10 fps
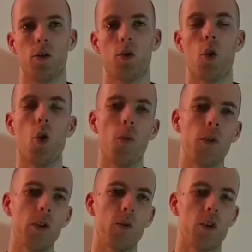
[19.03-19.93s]
So
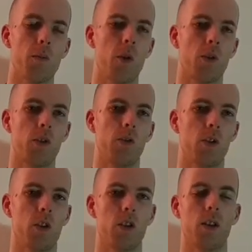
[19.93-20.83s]
hopefully over the month you've
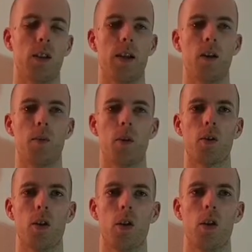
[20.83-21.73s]
started to learn
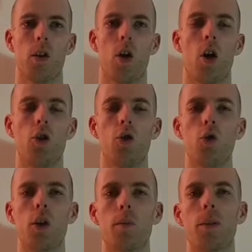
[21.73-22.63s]
about how
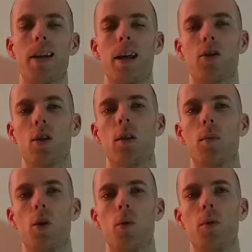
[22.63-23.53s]
you can potentially
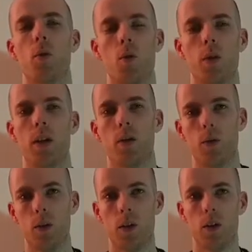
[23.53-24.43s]
become your own hero,